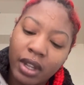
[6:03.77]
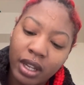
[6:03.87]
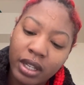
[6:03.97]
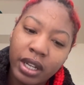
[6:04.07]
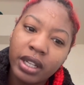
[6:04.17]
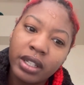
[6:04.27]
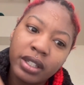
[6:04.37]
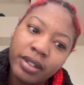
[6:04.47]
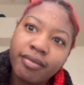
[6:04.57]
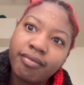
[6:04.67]
it
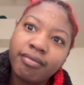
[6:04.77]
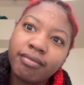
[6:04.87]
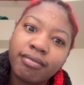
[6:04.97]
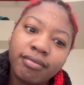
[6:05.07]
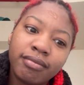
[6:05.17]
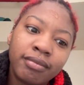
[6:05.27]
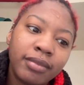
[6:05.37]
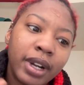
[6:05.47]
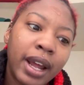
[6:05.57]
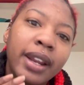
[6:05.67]
does
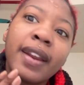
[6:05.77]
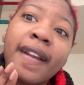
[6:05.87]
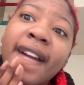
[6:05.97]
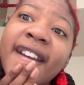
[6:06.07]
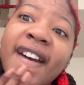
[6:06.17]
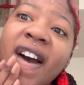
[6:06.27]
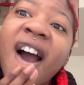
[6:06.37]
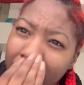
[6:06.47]
what I needed to do.